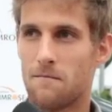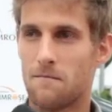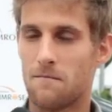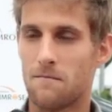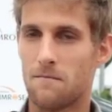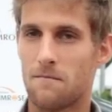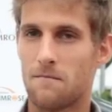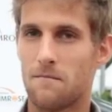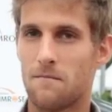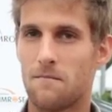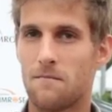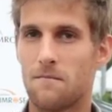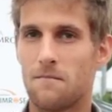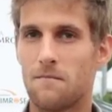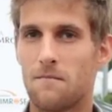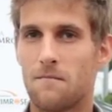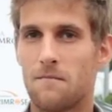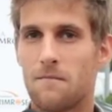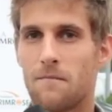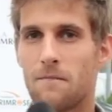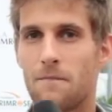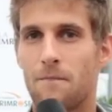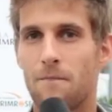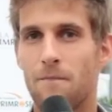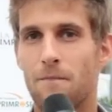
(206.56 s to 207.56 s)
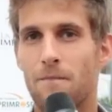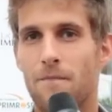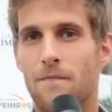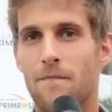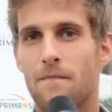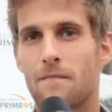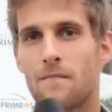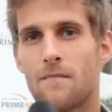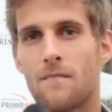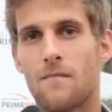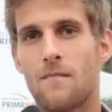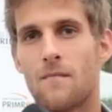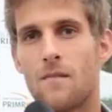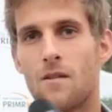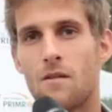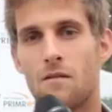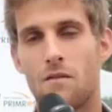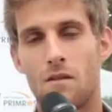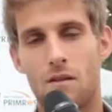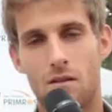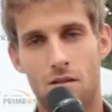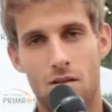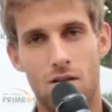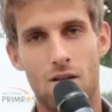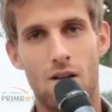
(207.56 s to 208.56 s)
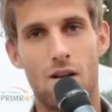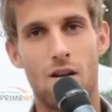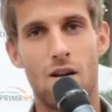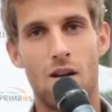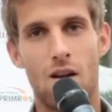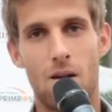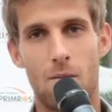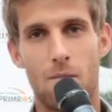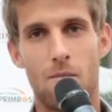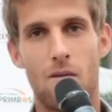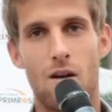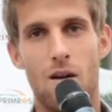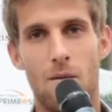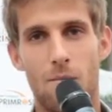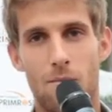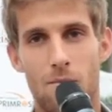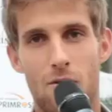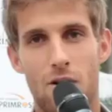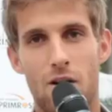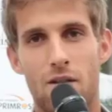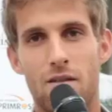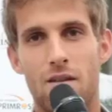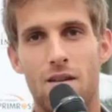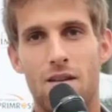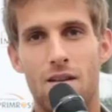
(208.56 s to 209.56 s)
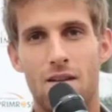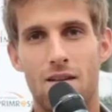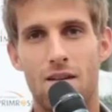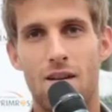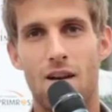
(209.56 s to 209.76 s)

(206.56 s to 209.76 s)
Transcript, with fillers: physically, Physically, I'm I'm ready.